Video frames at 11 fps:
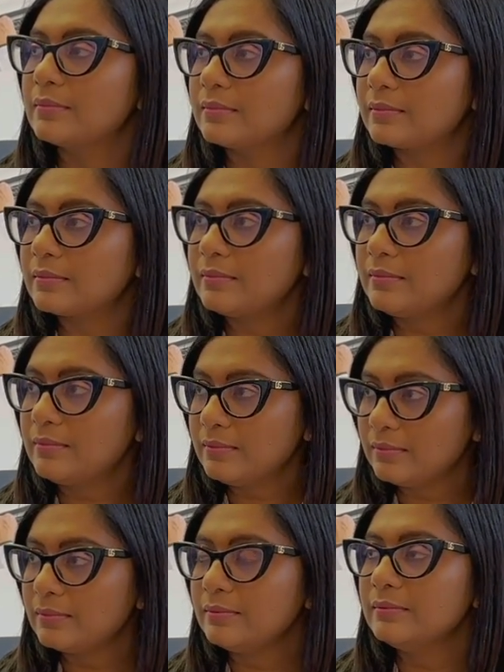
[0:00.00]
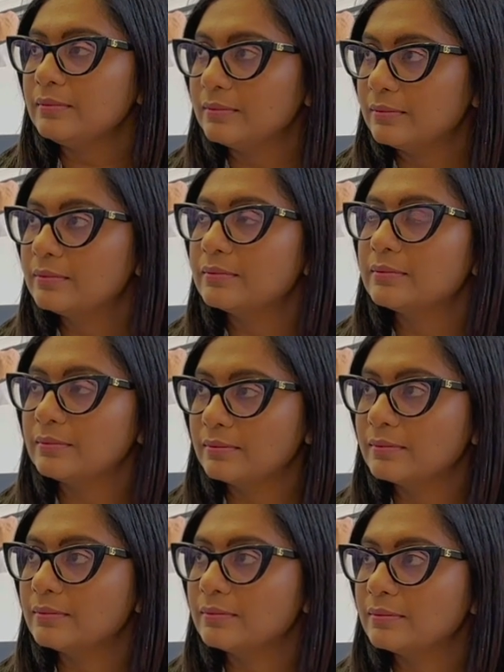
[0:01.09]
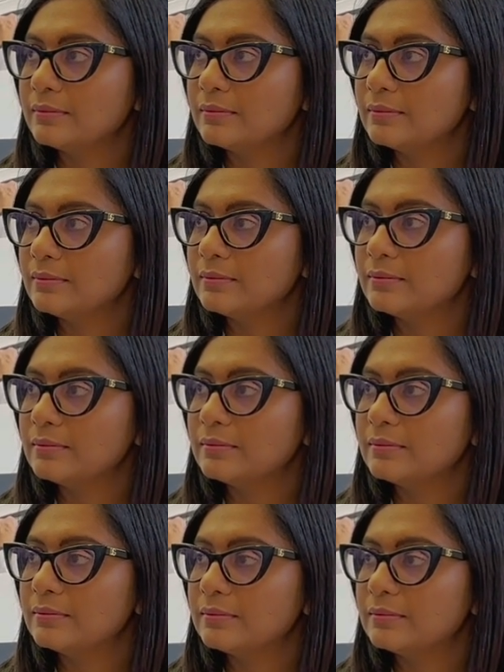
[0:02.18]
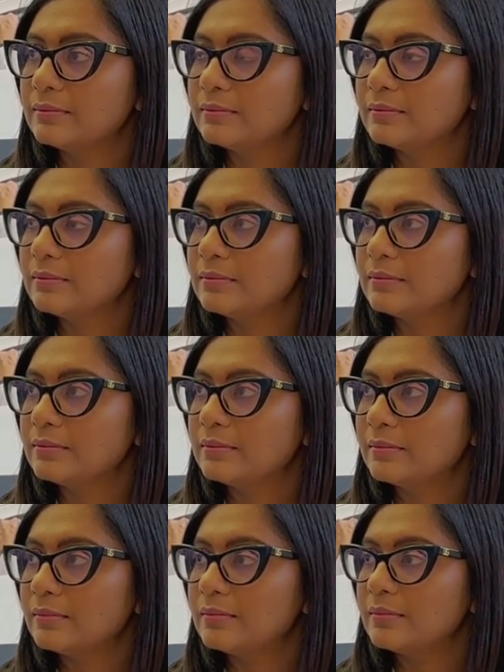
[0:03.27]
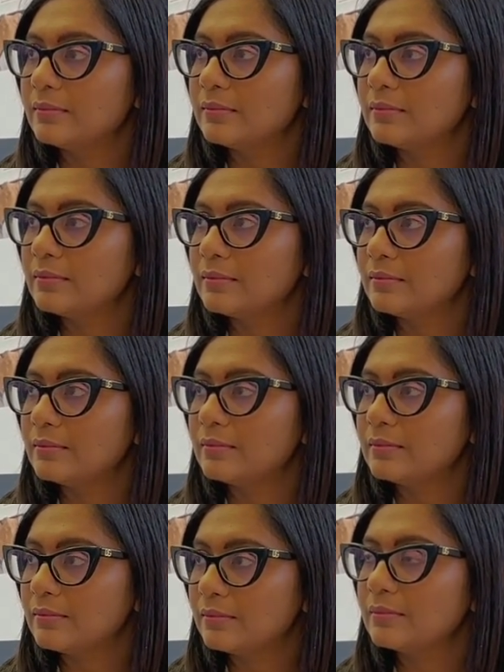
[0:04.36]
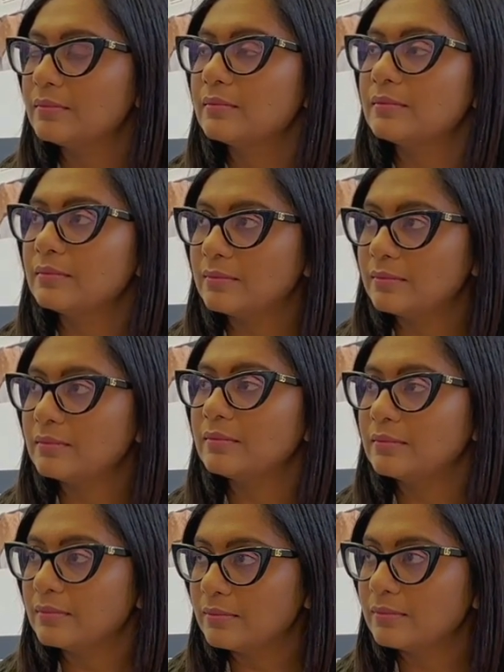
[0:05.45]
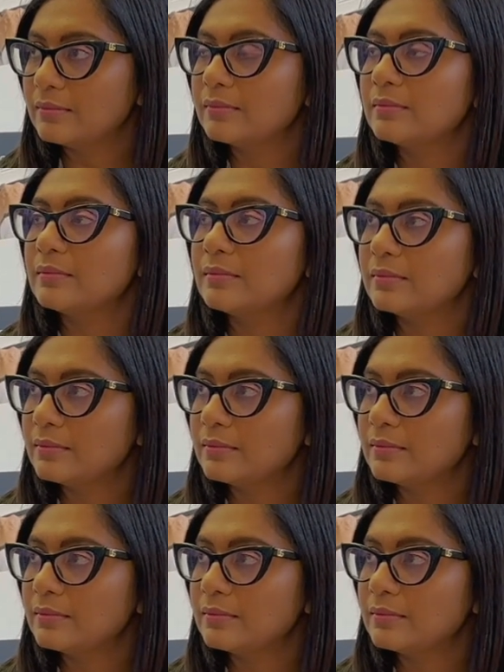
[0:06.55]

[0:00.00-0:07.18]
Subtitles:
No words are spoken by the person on screen.